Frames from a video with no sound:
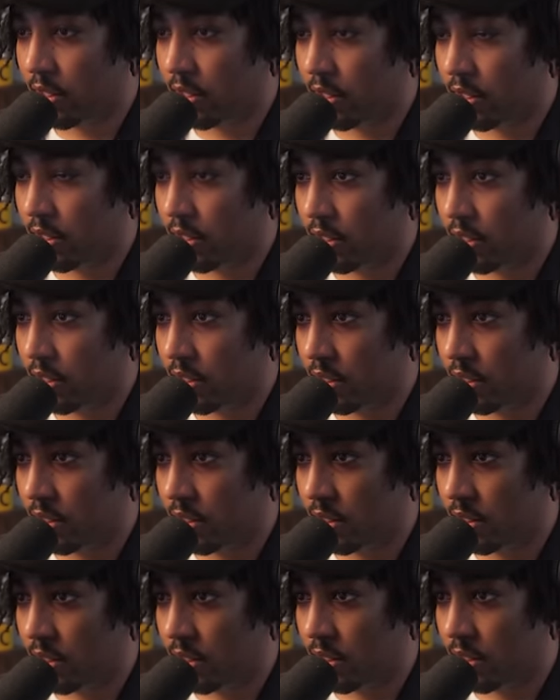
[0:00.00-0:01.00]

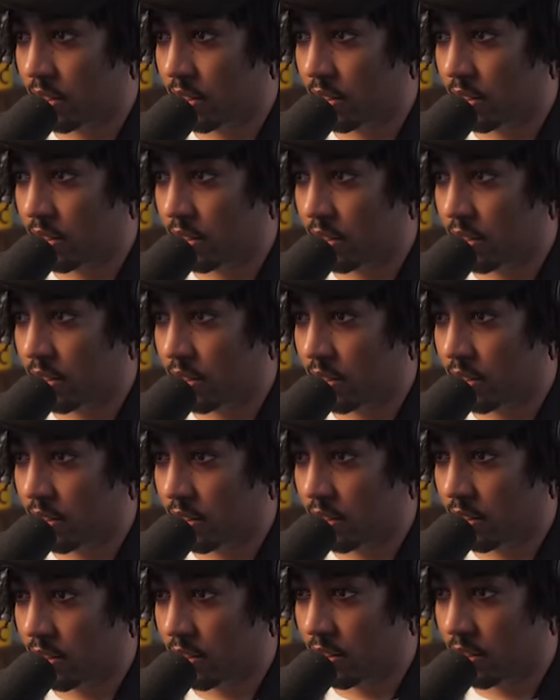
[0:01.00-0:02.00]
No one is speaking in this clip.